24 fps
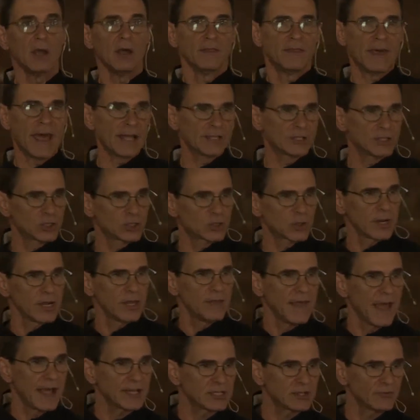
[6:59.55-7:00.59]
that's a tree and
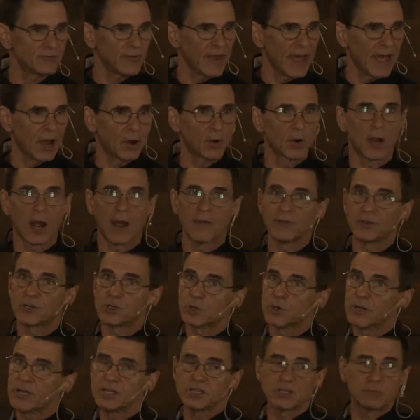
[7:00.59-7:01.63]
that's a flower, and the tree is